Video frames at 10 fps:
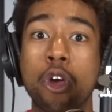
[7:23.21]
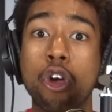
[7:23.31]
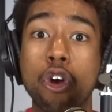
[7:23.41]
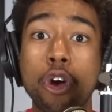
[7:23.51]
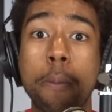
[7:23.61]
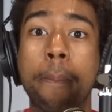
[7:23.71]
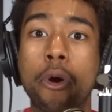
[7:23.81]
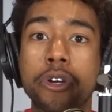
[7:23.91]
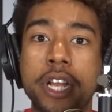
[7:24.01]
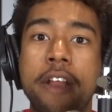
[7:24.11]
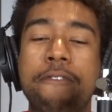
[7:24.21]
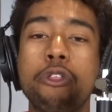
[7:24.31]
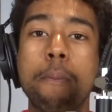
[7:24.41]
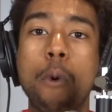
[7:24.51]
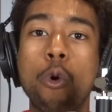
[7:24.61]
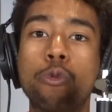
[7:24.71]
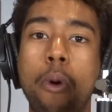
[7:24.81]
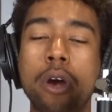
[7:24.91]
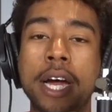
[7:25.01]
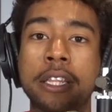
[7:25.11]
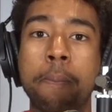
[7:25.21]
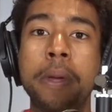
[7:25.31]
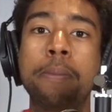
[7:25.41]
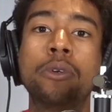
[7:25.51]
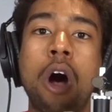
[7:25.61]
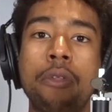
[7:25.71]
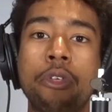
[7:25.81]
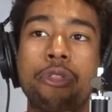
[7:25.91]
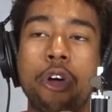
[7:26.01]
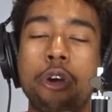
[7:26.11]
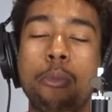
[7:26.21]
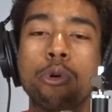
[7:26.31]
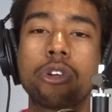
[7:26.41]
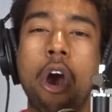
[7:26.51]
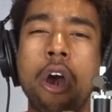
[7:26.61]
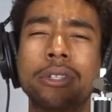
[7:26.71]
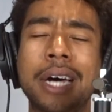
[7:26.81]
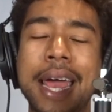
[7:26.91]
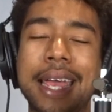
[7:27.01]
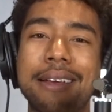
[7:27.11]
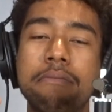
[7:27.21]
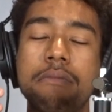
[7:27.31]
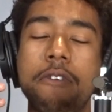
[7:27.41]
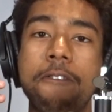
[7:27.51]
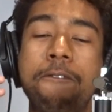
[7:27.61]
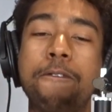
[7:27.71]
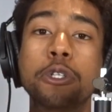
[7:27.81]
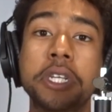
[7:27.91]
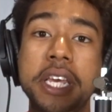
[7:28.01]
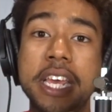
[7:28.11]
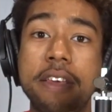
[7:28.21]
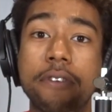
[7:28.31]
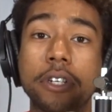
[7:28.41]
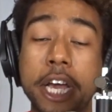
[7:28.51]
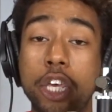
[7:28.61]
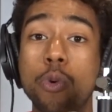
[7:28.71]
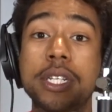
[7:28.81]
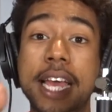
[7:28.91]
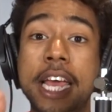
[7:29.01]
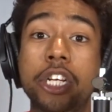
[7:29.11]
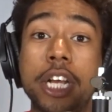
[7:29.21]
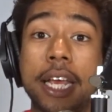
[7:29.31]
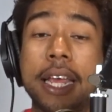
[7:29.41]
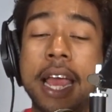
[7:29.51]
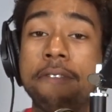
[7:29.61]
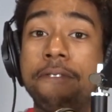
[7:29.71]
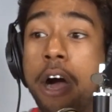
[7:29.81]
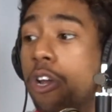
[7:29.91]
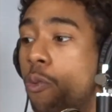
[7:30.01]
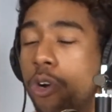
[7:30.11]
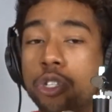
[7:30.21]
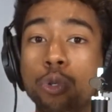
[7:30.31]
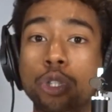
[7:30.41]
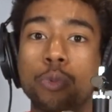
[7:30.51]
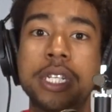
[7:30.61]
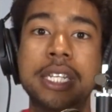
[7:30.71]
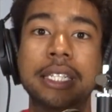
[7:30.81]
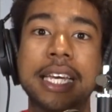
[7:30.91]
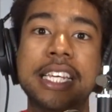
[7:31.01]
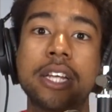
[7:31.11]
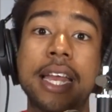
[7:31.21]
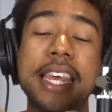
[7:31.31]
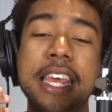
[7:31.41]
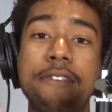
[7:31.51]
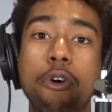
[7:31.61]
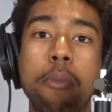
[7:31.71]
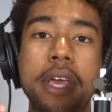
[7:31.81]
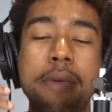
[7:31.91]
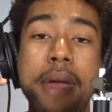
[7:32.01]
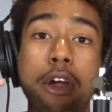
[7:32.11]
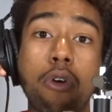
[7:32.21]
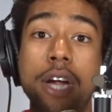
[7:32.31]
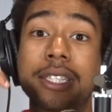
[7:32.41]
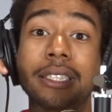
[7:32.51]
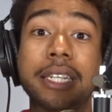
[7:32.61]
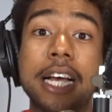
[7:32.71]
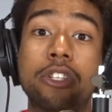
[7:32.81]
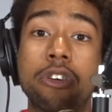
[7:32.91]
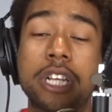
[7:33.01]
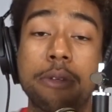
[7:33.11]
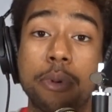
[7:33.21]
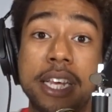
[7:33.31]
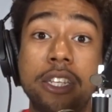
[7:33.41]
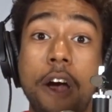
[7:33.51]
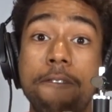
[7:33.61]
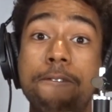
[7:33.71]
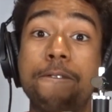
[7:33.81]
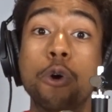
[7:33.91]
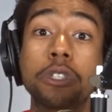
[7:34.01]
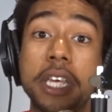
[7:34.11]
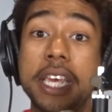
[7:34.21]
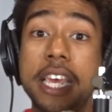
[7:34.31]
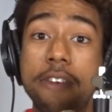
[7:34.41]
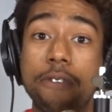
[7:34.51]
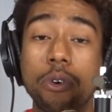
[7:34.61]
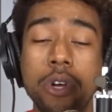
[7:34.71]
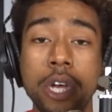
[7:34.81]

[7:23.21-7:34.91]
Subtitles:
good person. And for the most part, like the people on the Thunderbolts aren't like fully evil. Like US Agent in Falcon and Winter Soldier, we see like he's not evil, but he may cross the line certain times, but he's not fully evil.